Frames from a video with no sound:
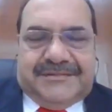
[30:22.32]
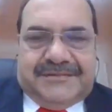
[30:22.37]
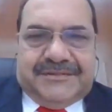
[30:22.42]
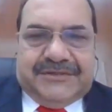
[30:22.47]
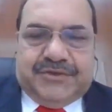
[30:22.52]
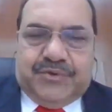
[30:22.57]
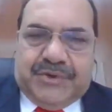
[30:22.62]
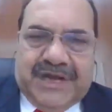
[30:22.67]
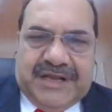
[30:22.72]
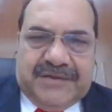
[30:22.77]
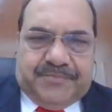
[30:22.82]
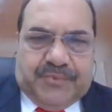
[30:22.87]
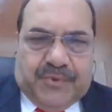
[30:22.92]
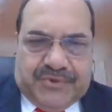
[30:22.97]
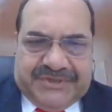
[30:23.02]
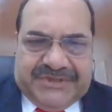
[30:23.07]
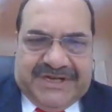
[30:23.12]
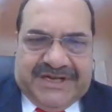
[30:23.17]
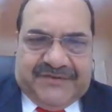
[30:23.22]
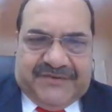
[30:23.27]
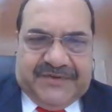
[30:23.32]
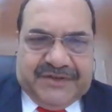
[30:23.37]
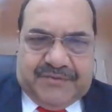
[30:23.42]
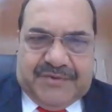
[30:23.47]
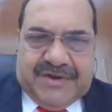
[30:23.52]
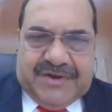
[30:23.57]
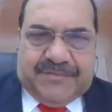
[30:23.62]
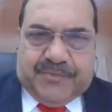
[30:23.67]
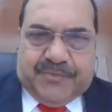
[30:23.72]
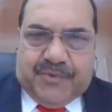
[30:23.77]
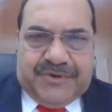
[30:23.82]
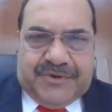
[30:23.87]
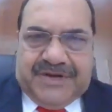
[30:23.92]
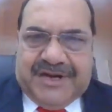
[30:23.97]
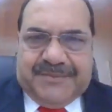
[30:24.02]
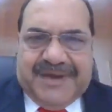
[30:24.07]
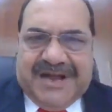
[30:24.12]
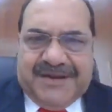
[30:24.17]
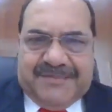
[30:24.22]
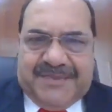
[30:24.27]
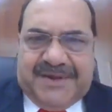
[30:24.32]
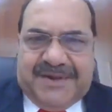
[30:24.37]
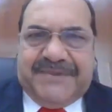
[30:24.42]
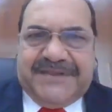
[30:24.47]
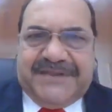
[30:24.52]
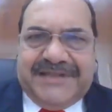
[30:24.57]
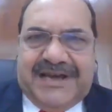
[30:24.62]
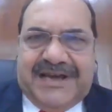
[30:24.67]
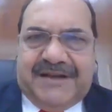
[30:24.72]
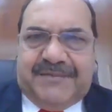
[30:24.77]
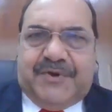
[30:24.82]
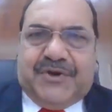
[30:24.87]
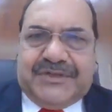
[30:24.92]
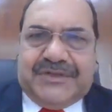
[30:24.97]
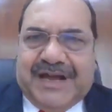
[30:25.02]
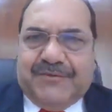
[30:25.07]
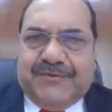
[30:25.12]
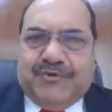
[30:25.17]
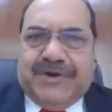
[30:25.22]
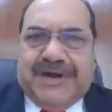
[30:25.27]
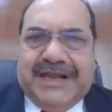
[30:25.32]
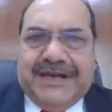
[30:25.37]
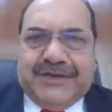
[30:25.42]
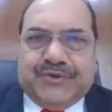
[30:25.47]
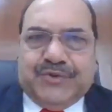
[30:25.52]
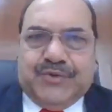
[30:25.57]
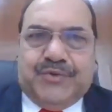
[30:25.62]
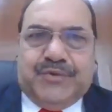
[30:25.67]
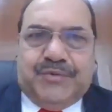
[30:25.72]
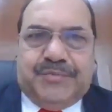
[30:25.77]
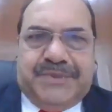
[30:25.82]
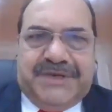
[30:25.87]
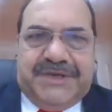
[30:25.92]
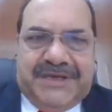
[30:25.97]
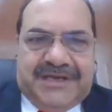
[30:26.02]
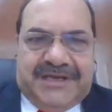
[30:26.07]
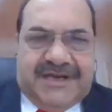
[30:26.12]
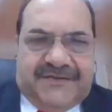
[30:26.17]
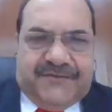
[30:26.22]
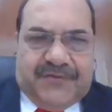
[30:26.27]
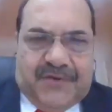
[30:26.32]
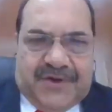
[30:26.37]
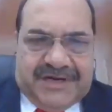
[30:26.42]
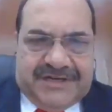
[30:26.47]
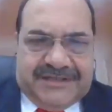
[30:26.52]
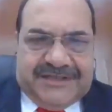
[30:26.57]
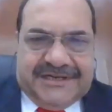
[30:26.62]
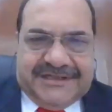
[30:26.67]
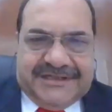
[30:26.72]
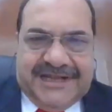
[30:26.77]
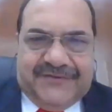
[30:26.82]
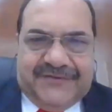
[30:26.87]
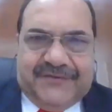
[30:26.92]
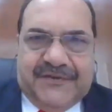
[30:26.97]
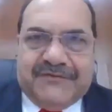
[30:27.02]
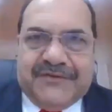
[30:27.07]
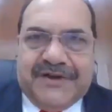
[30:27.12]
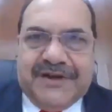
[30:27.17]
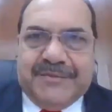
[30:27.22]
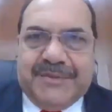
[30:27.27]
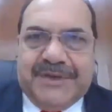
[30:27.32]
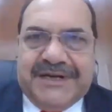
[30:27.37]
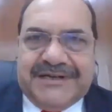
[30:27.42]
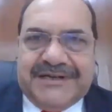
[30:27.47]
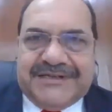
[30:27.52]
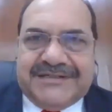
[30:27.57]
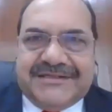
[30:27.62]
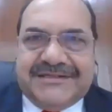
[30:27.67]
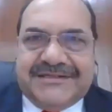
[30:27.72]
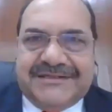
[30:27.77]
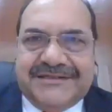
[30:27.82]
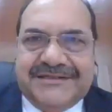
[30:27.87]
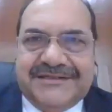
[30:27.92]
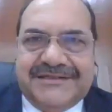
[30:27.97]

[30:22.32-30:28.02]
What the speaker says: You can proceed with your program. I may be there because I would like to be here for another 10-15 minutes.